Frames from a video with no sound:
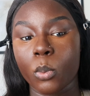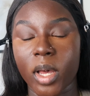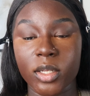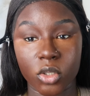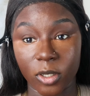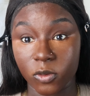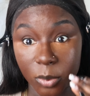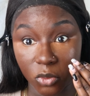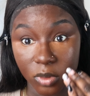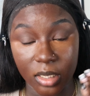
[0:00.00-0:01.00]
But I do have to
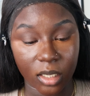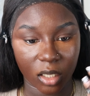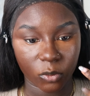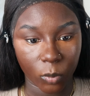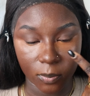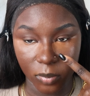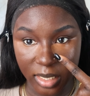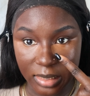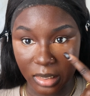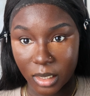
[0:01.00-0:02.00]
be really careful when
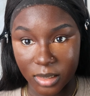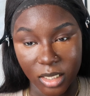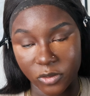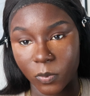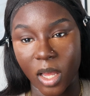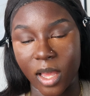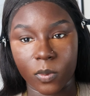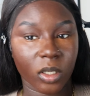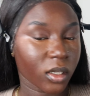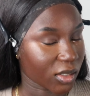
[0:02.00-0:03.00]
blending underneath my eye
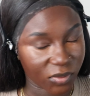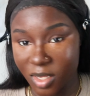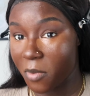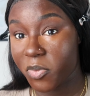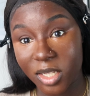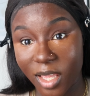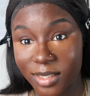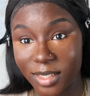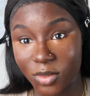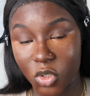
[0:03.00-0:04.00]
because if something
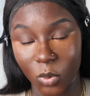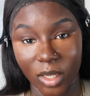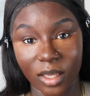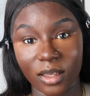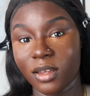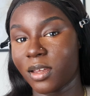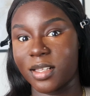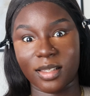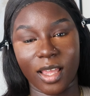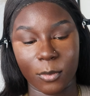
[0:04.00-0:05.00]
gets into it,
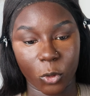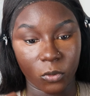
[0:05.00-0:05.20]
it's game